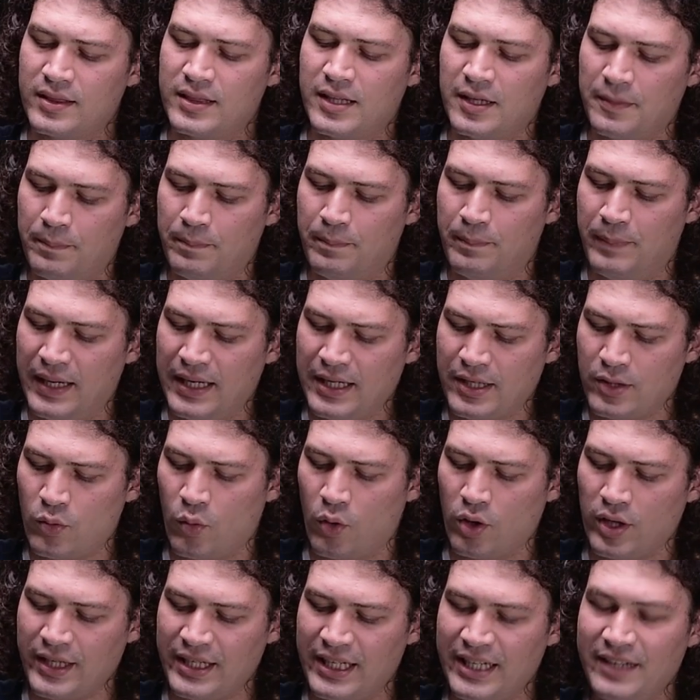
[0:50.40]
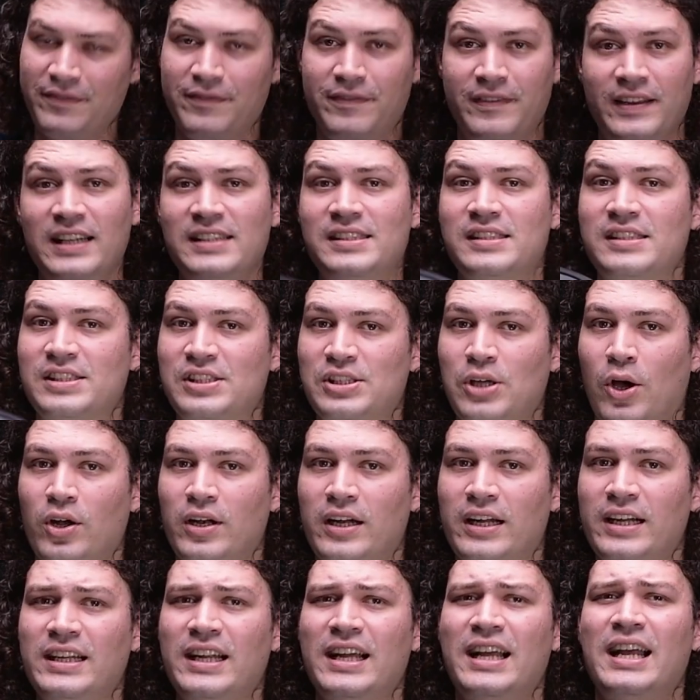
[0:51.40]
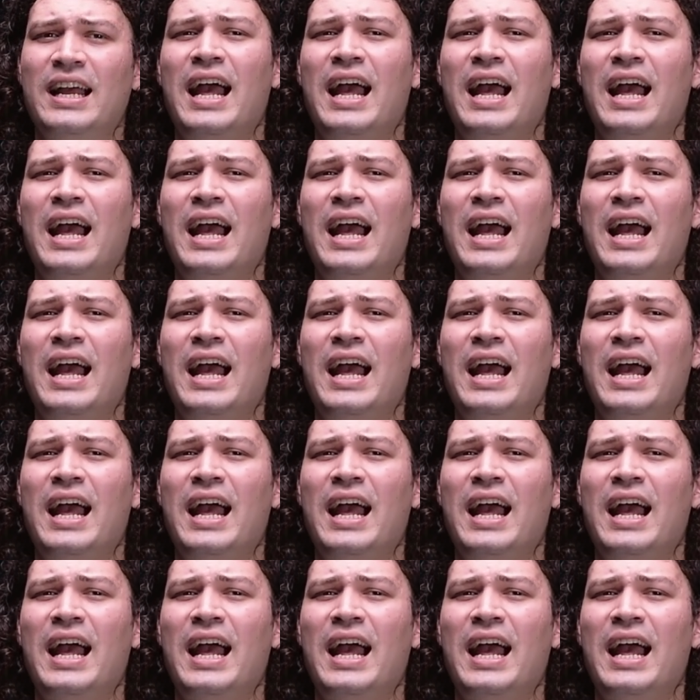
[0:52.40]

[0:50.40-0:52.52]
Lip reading: The build quality feels solid,